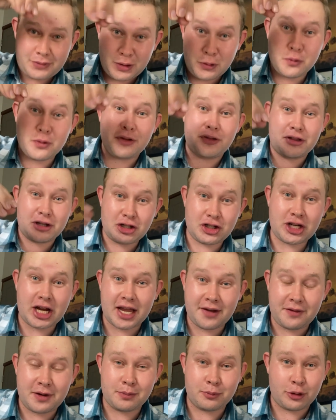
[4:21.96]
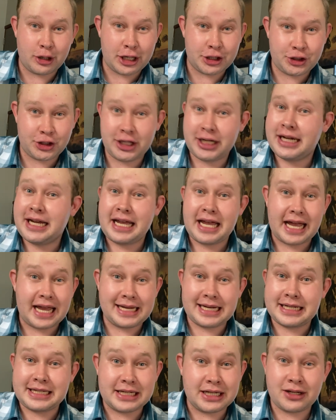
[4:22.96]
with the shaving brush and
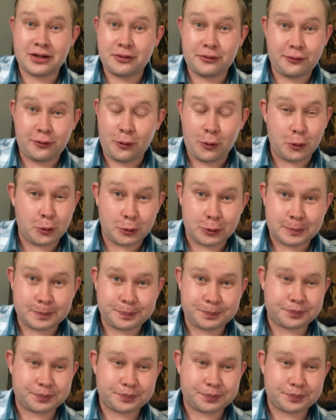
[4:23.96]
it didn't fall.